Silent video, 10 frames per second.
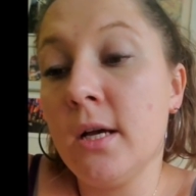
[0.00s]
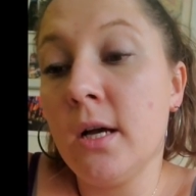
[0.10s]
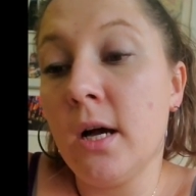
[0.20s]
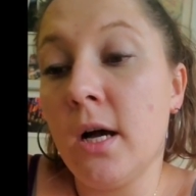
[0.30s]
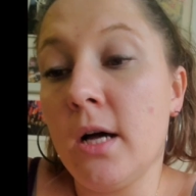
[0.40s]

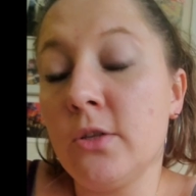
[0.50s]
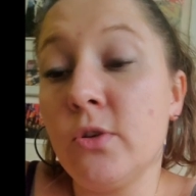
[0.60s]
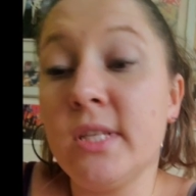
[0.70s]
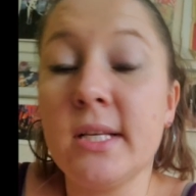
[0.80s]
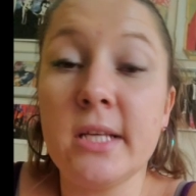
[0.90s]
So
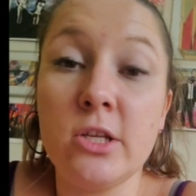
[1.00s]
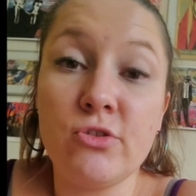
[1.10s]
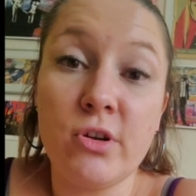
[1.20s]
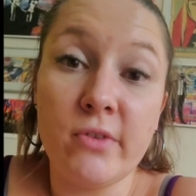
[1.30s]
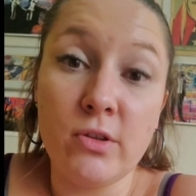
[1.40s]

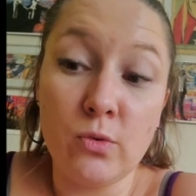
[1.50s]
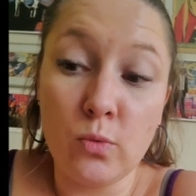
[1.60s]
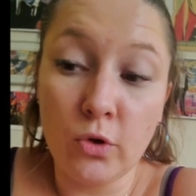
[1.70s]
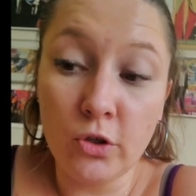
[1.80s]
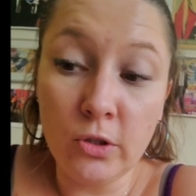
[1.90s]
600 around the
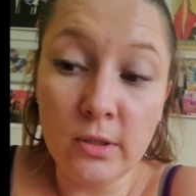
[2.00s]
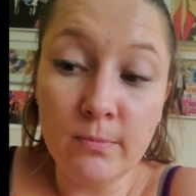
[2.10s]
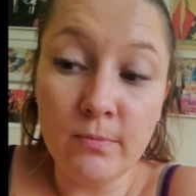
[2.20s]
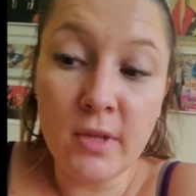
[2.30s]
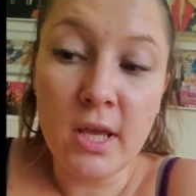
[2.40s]
world.
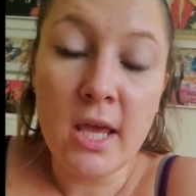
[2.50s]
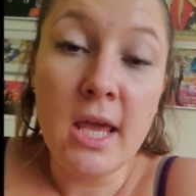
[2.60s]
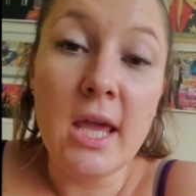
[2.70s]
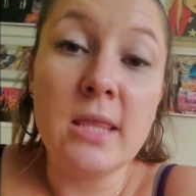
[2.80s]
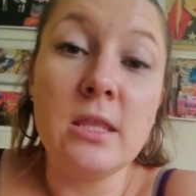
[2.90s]

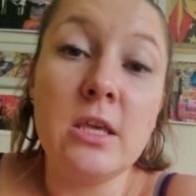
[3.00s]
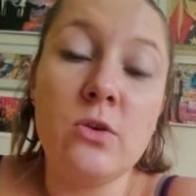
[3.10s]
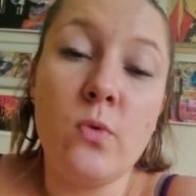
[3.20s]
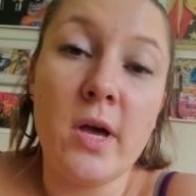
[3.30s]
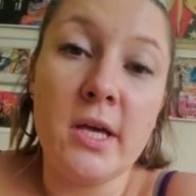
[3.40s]
In the
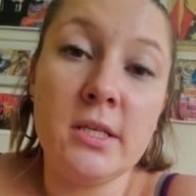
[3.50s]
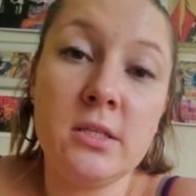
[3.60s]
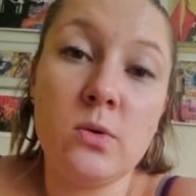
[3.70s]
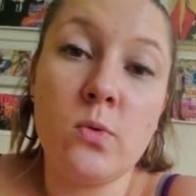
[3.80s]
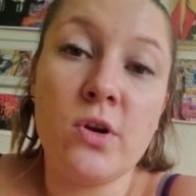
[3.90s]

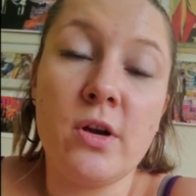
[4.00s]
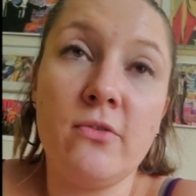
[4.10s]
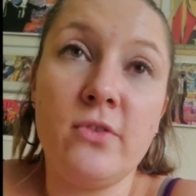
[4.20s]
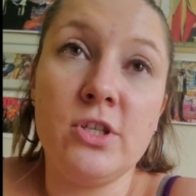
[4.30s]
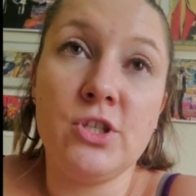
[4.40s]
US, we're
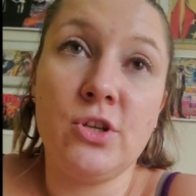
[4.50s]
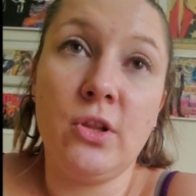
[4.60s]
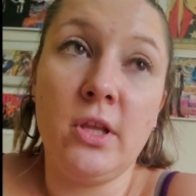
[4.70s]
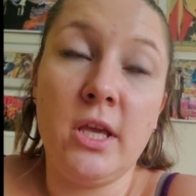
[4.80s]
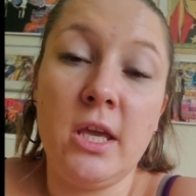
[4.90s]

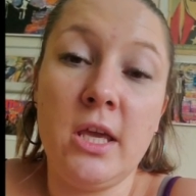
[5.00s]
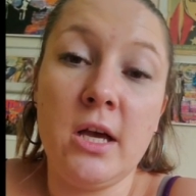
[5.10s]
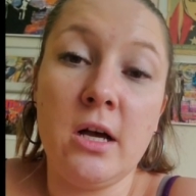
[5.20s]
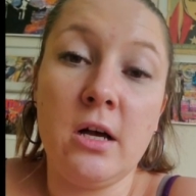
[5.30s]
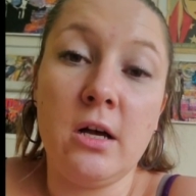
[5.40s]
officially
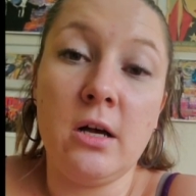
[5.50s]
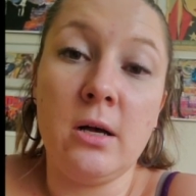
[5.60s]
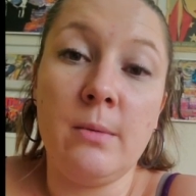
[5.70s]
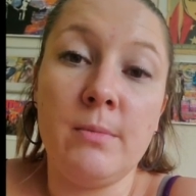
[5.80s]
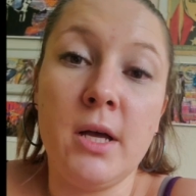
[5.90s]

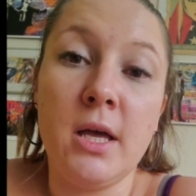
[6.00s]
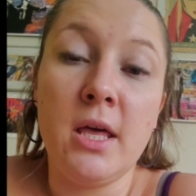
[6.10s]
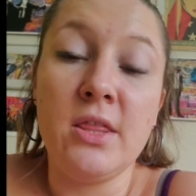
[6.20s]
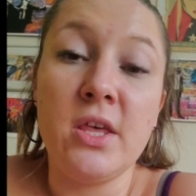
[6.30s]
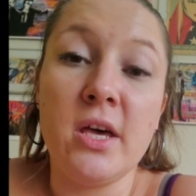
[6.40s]

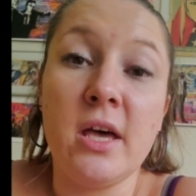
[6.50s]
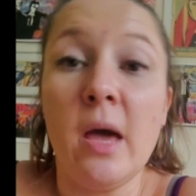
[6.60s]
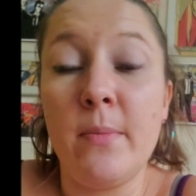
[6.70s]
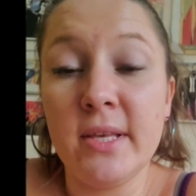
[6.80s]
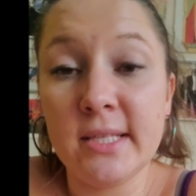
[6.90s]
the
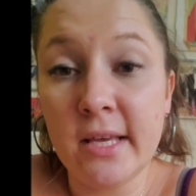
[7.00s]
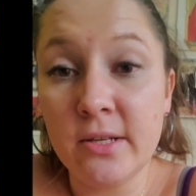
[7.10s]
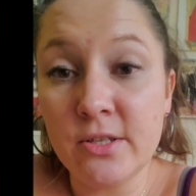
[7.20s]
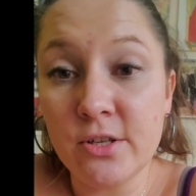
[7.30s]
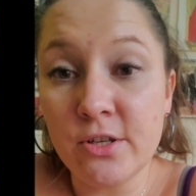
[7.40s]

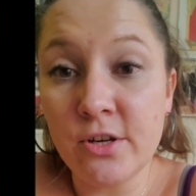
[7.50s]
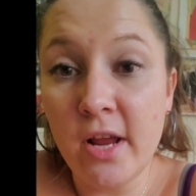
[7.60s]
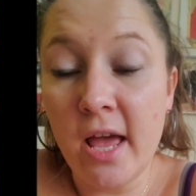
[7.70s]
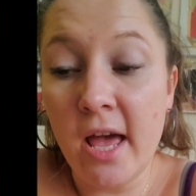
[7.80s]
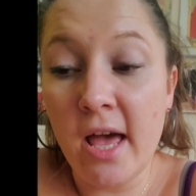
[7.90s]

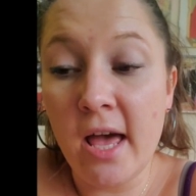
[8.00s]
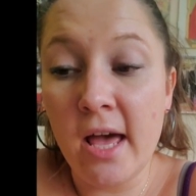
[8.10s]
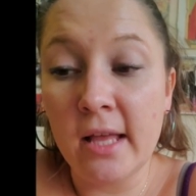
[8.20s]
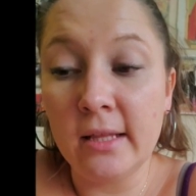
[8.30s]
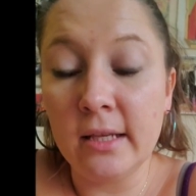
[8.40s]
epicenter
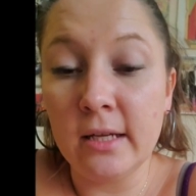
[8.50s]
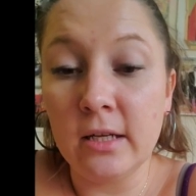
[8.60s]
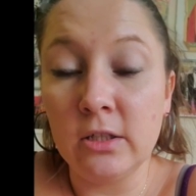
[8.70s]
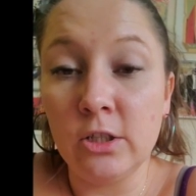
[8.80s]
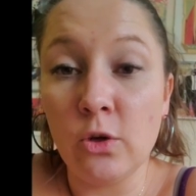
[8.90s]
at,
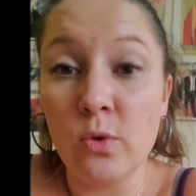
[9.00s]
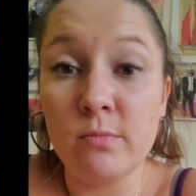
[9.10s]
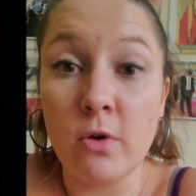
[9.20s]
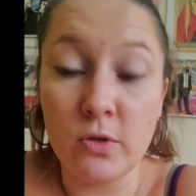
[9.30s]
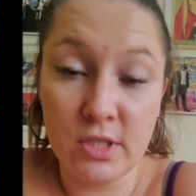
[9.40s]
with the
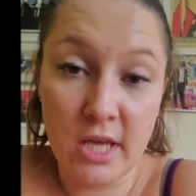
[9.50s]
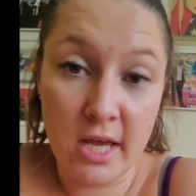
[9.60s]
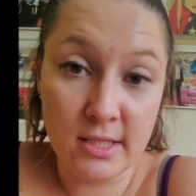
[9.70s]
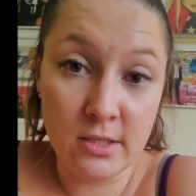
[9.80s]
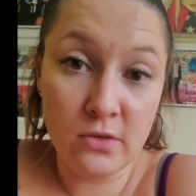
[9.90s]
most
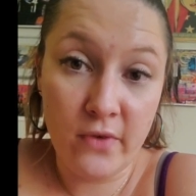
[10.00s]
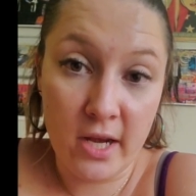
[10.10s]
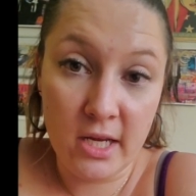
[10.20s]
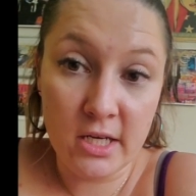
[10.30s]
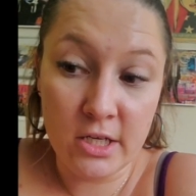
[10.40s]
cases of
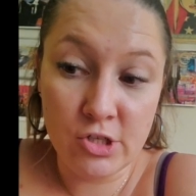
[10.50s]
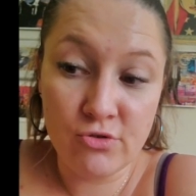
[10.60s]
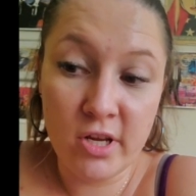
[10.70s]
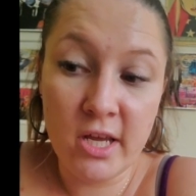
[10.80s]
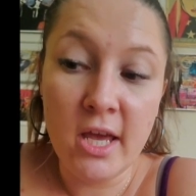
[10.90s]
any country